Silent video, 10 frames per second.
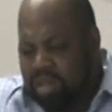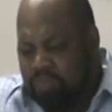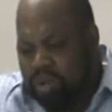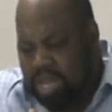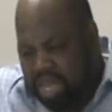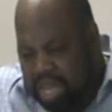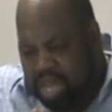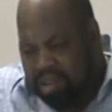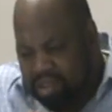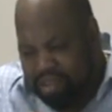when the
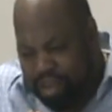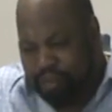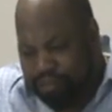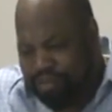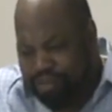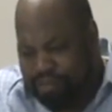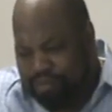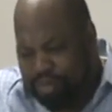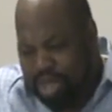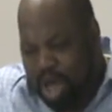end comes,
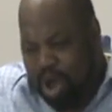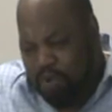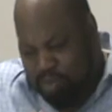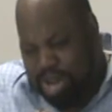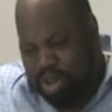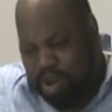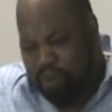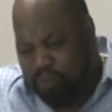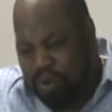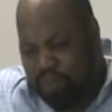we know
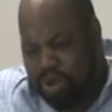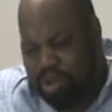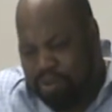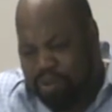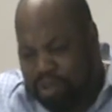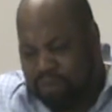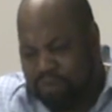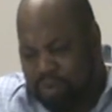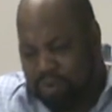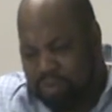what we're going to look
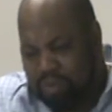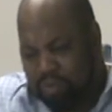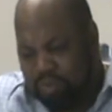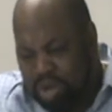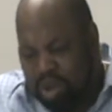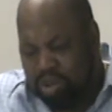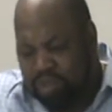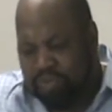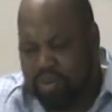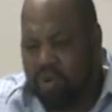for. Mm-hmm. We're going to
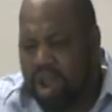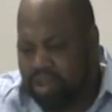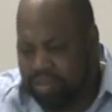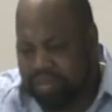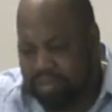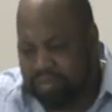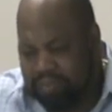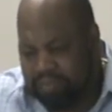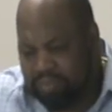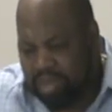look for Christ.
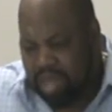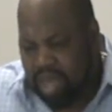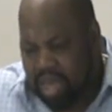Yes. Amen.